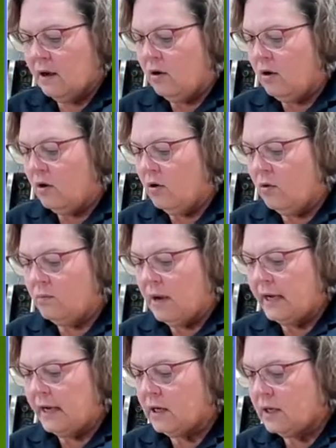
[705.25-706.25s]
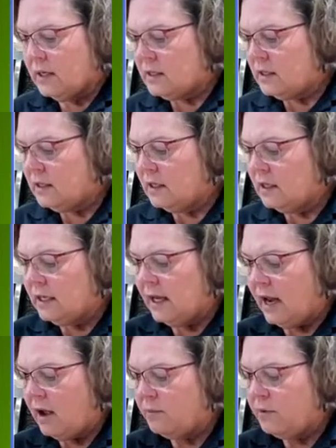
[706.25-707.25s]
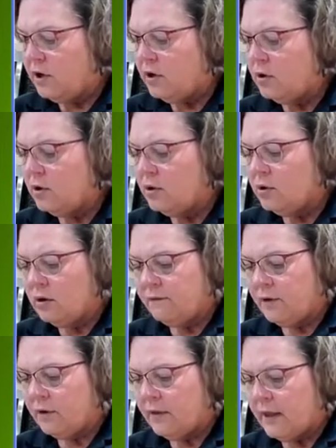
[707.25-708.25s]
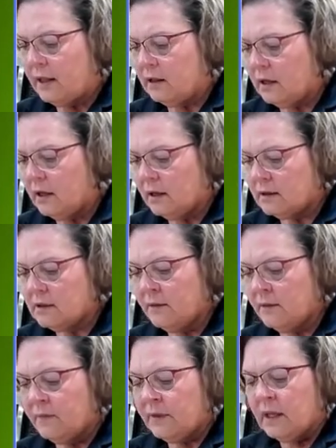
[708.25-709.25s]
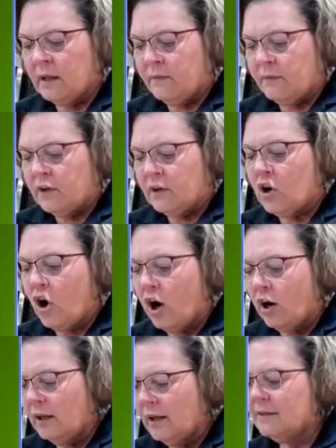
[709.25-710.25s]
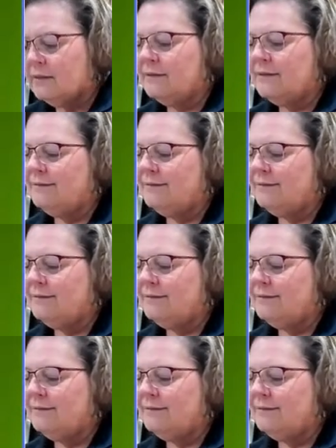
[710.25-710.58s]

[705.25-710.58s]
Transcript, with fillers: Oh my goodness. Look at how beautiful that looks. I'm ready. Gar-